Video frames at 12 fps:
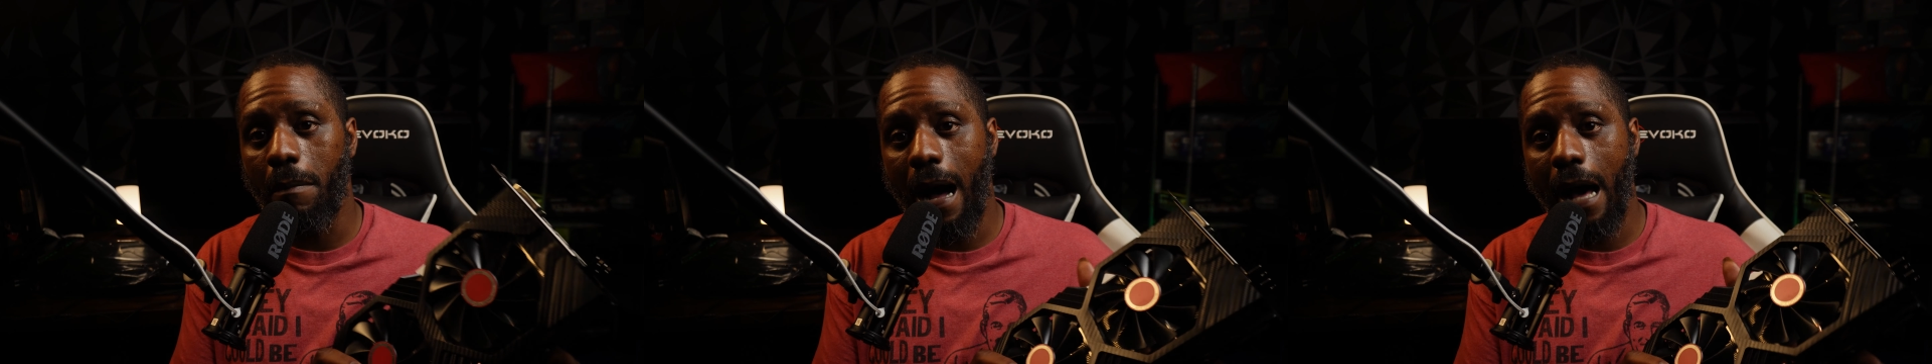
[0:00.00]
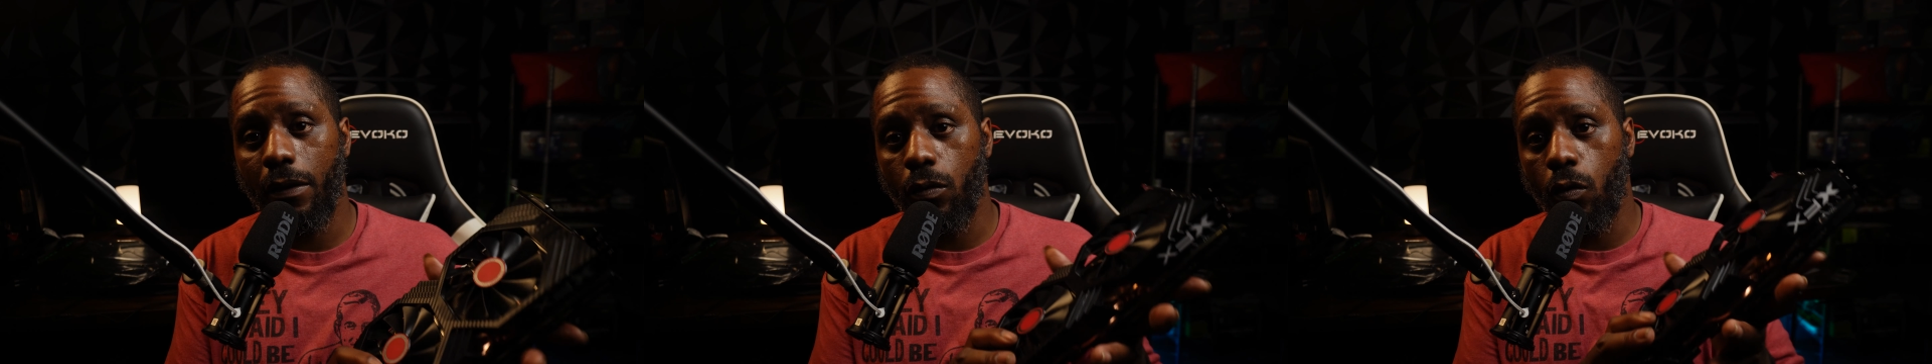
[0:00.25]

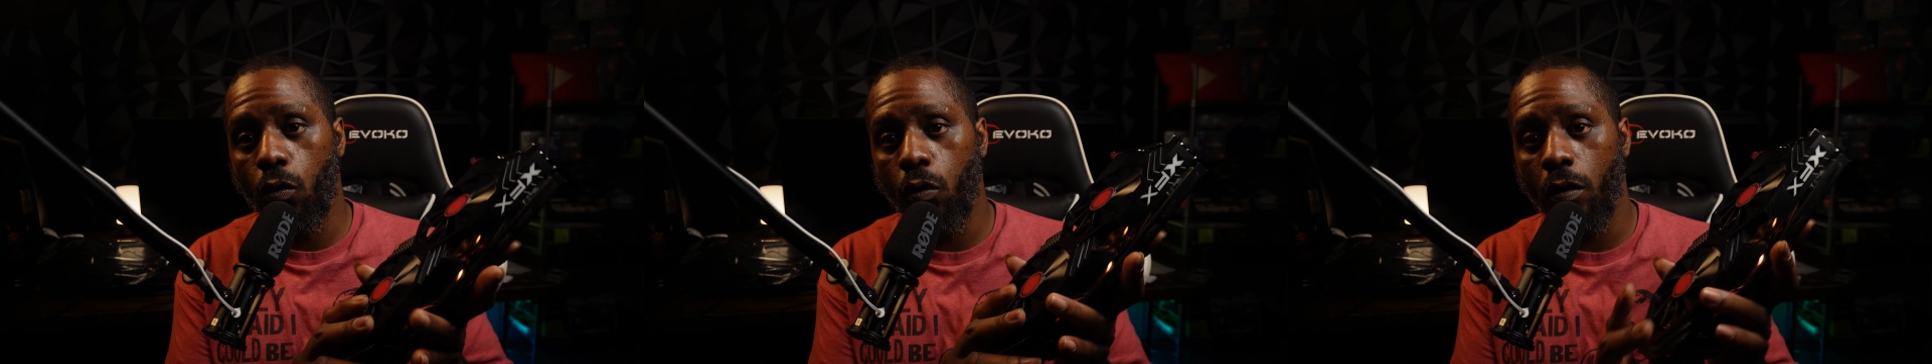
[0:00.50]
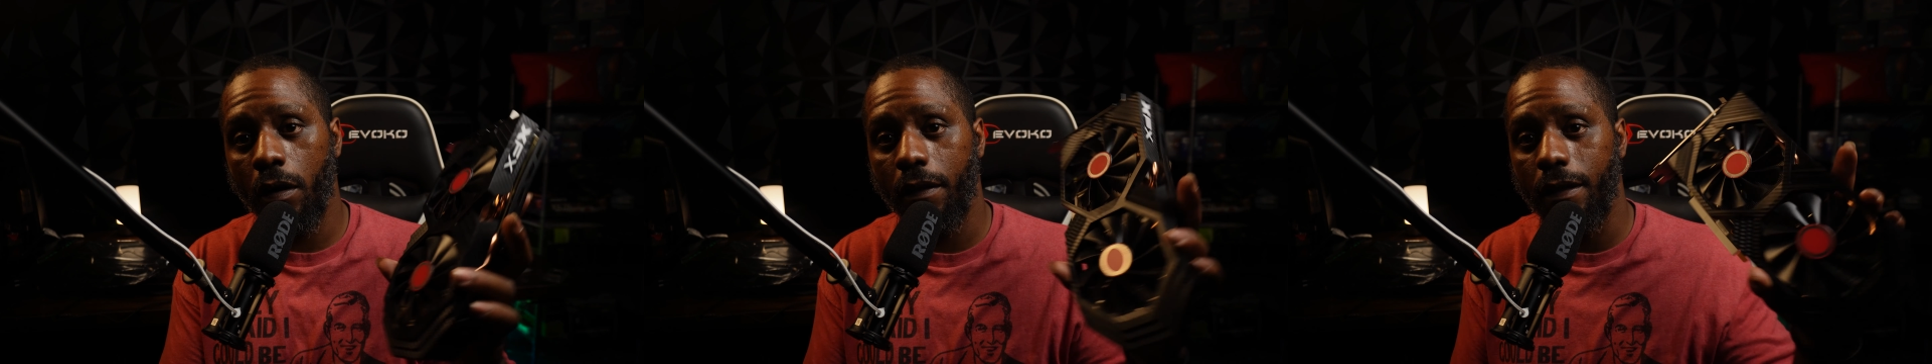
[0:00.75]
model
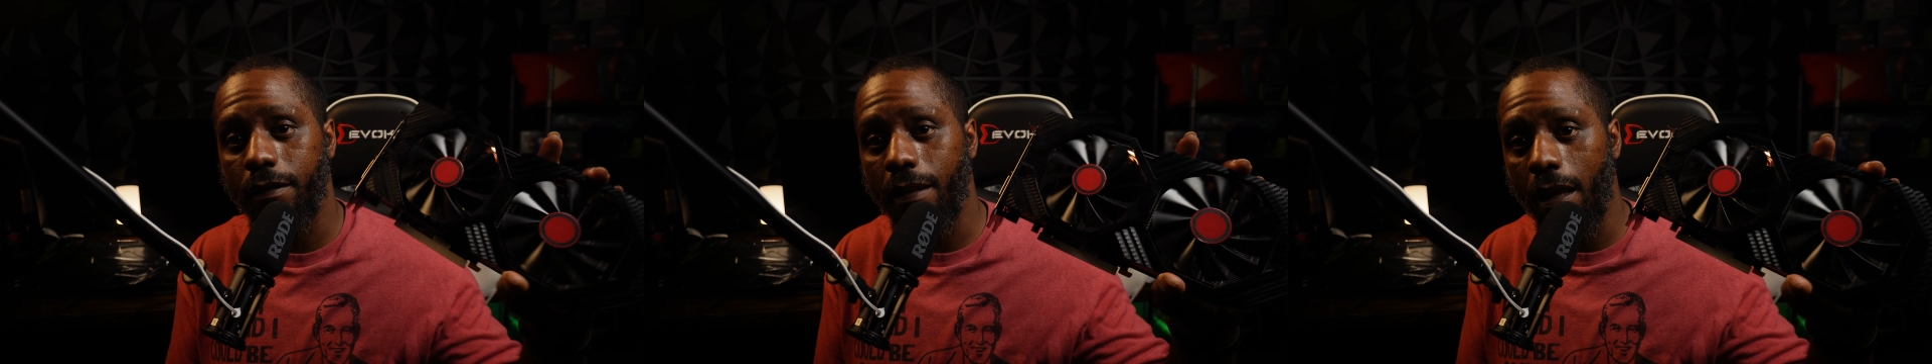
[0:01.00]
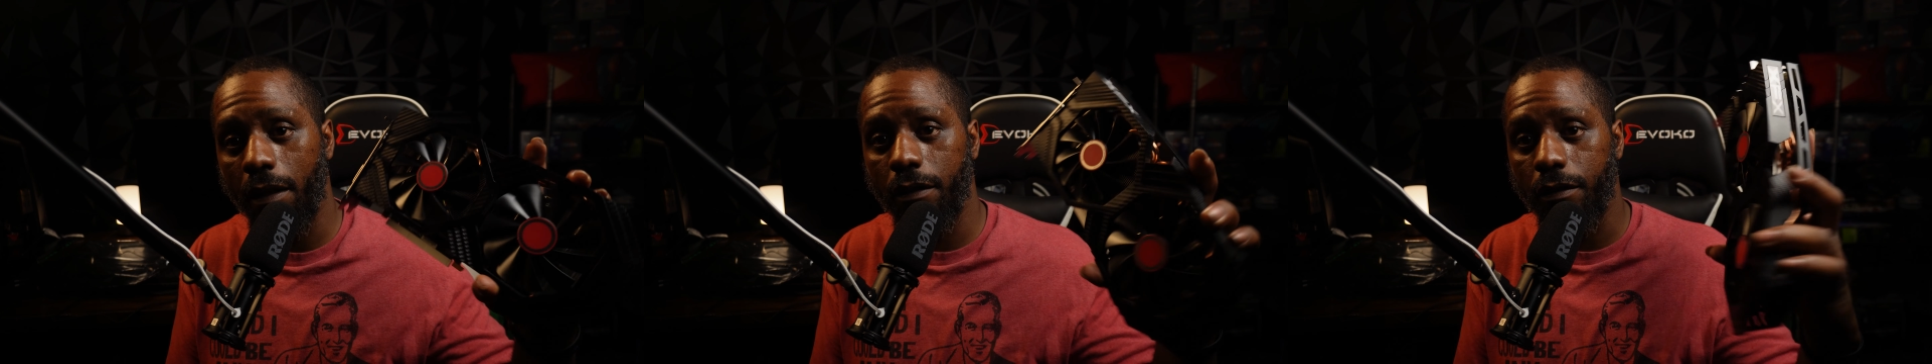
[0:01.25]
or the
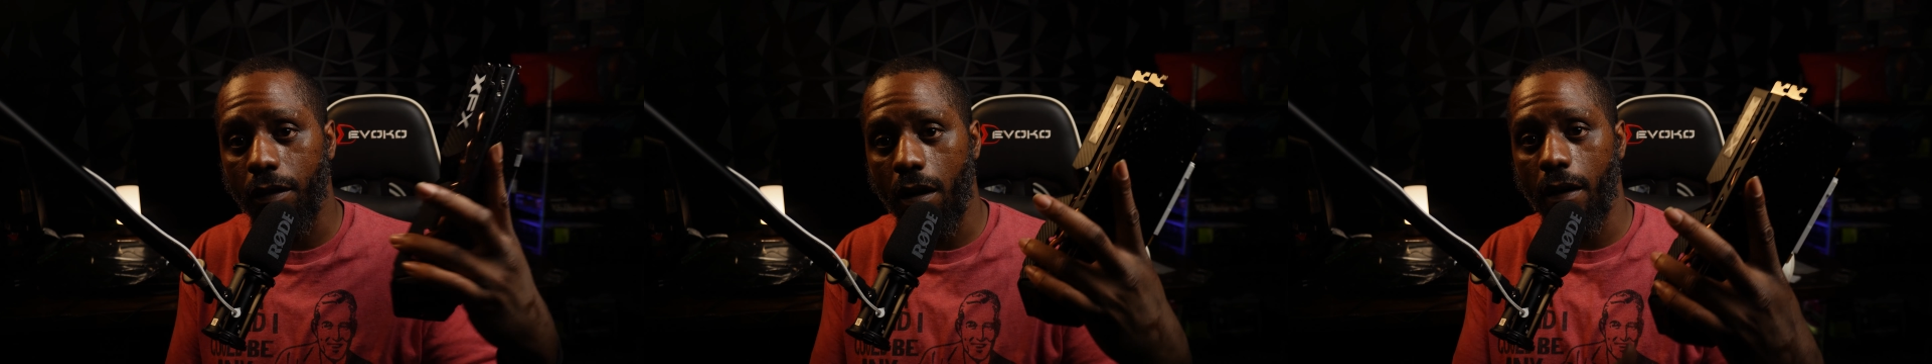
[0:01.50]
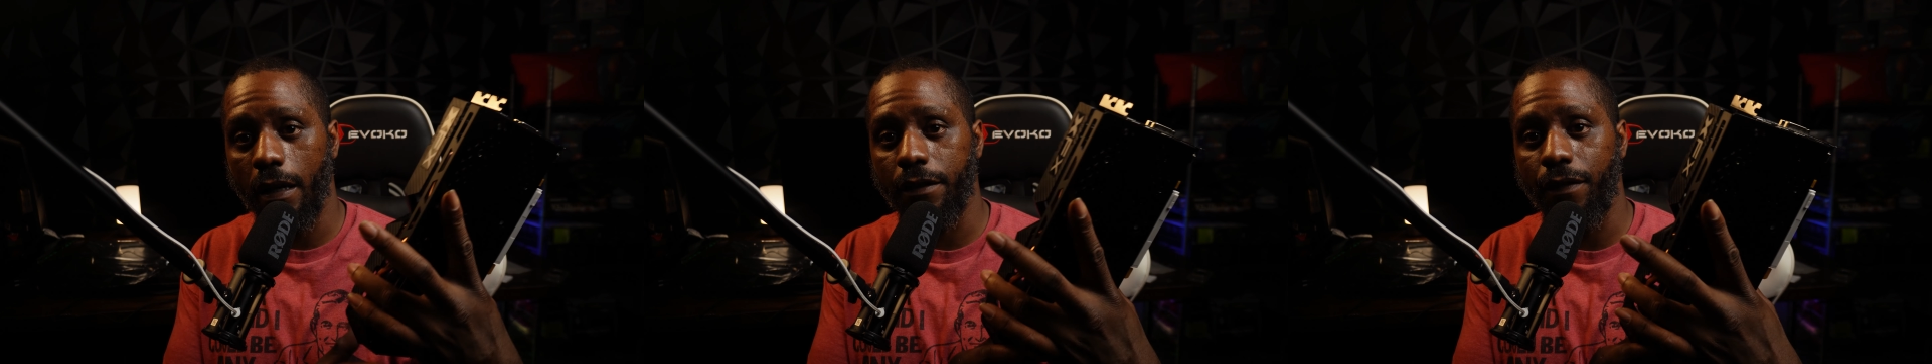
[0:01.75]
seller's
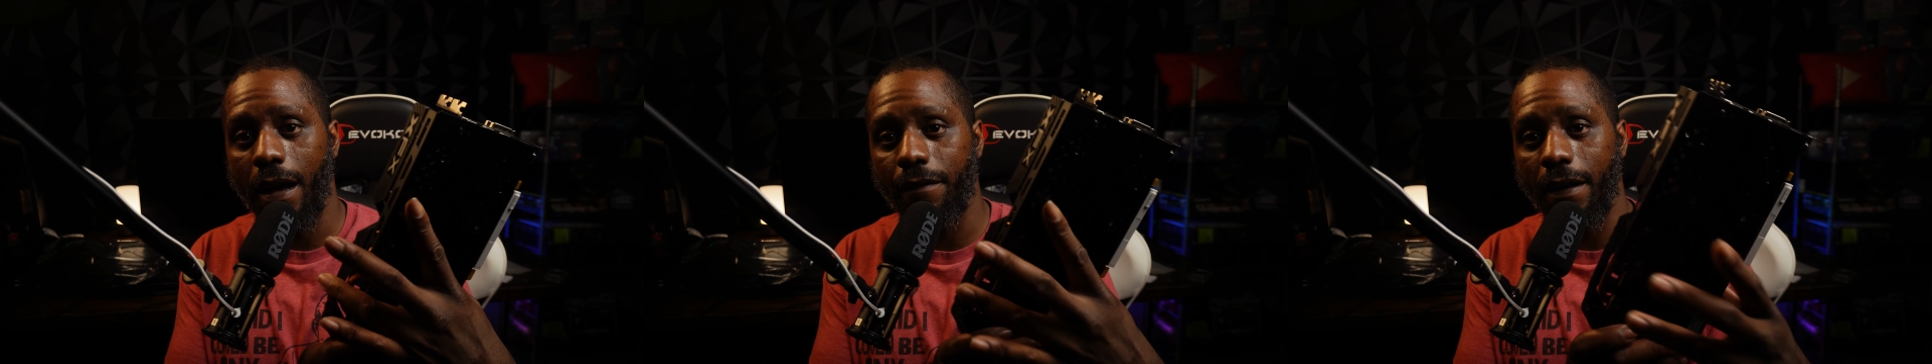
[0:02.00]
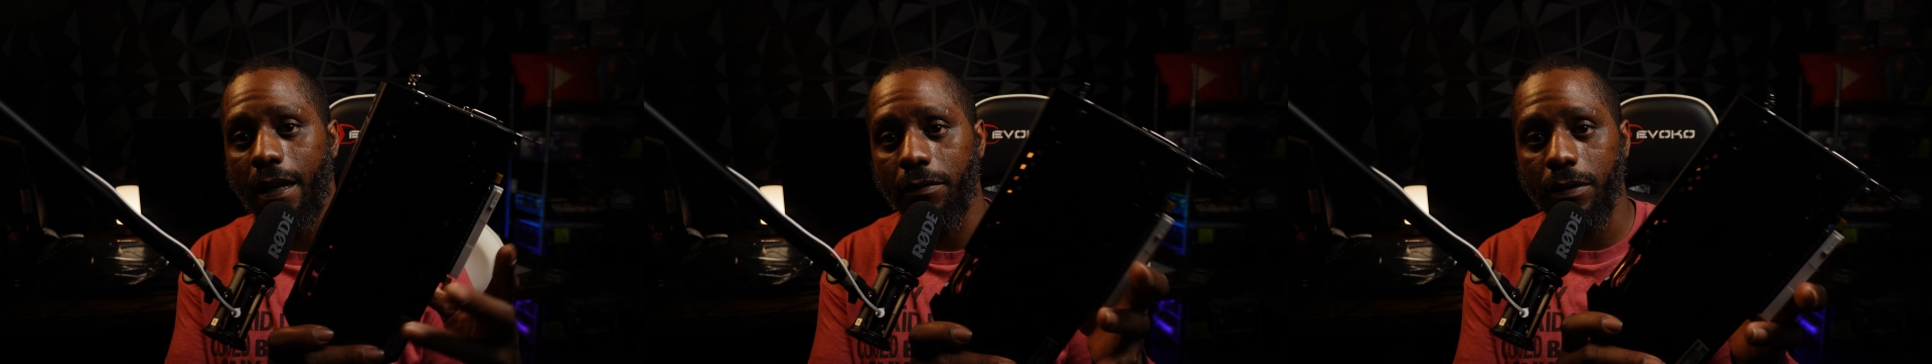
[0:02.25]
RX
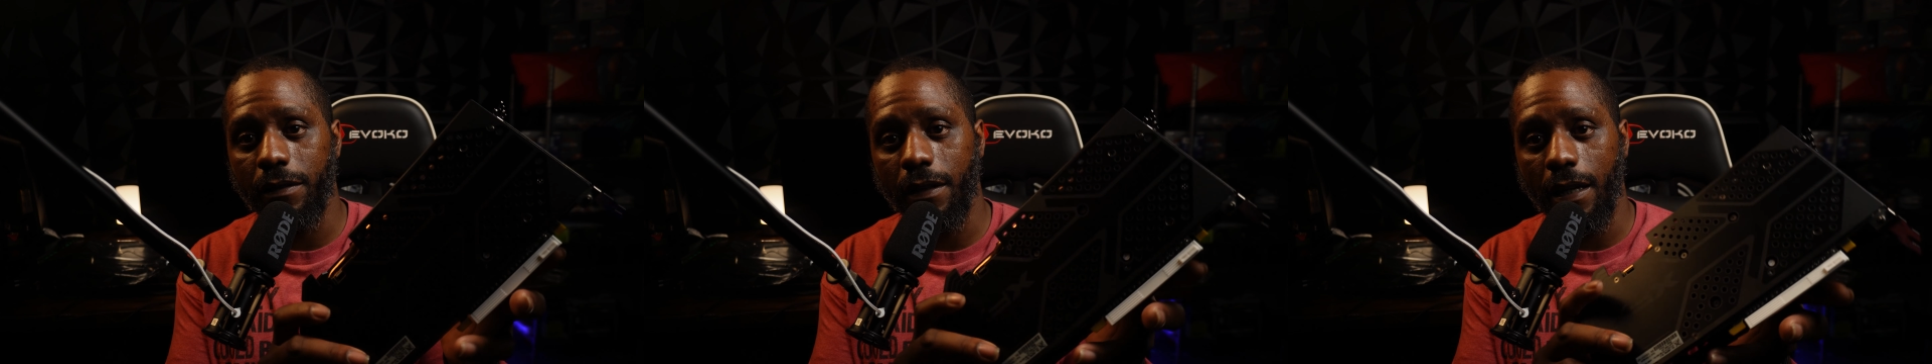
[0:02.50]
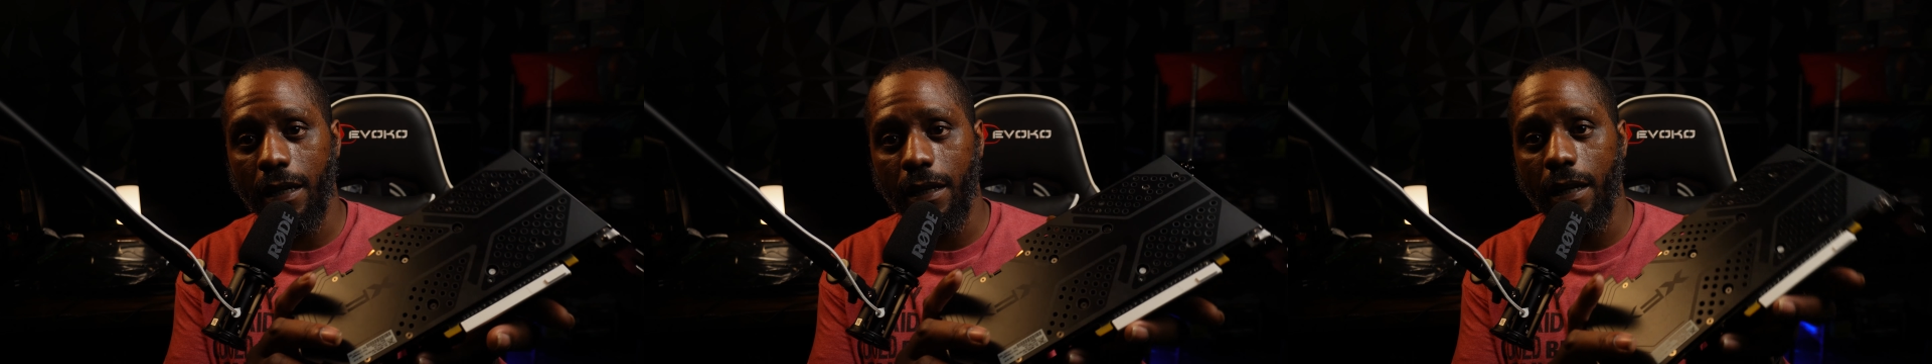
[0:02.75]
580 was
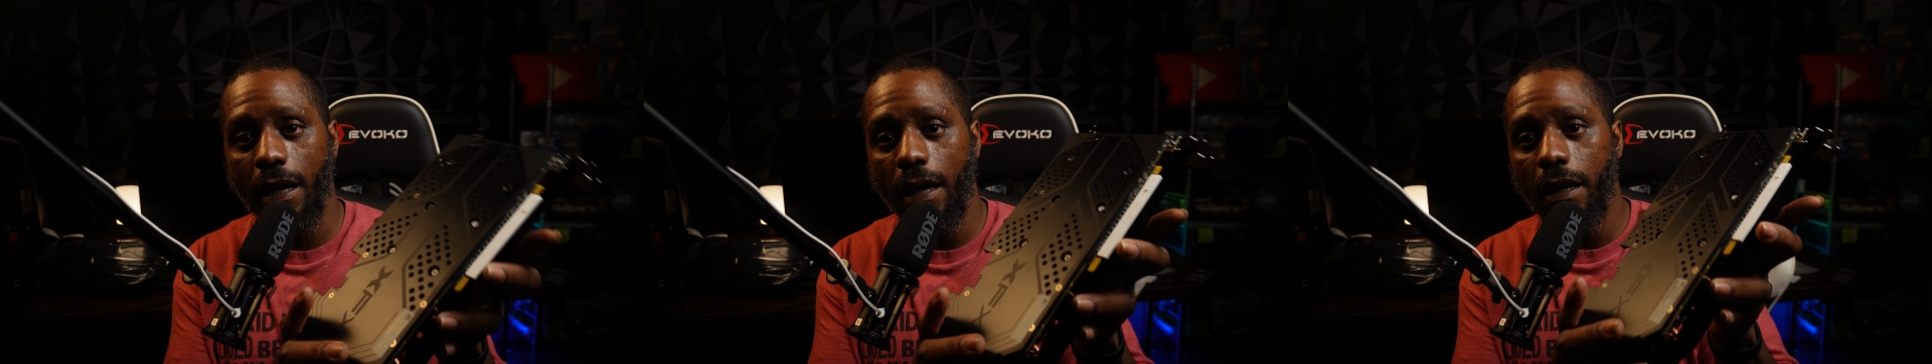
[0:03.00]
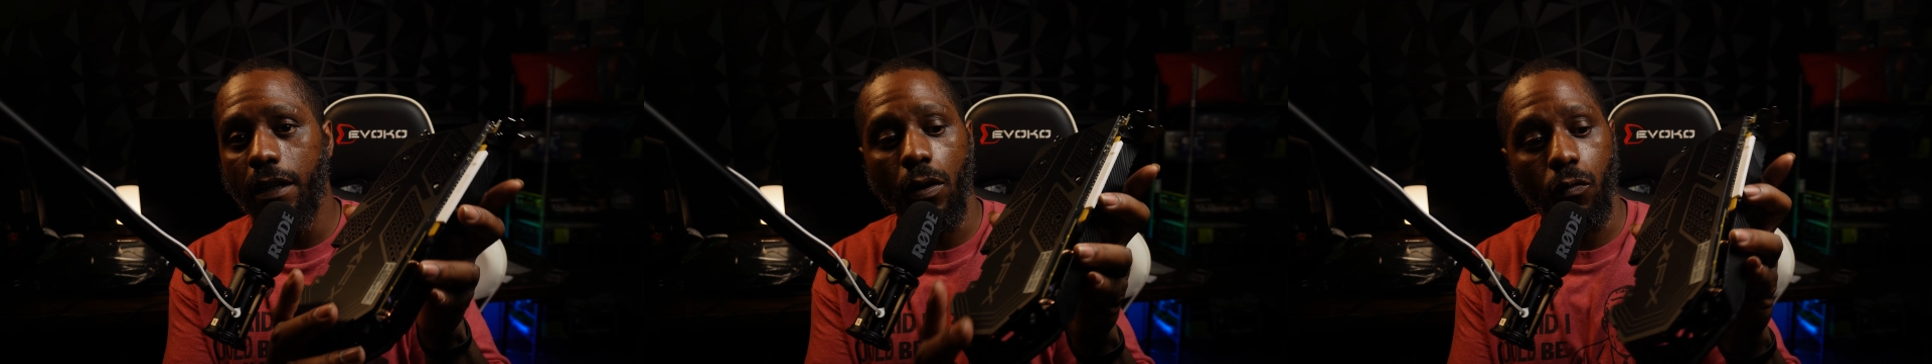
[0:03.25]
in
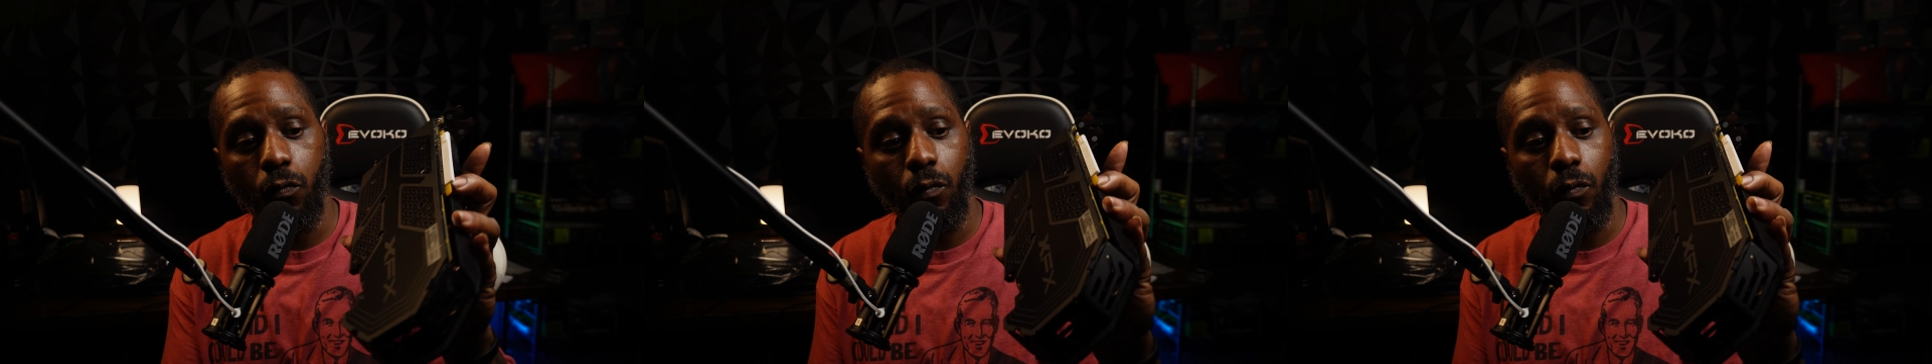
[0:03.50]
you know,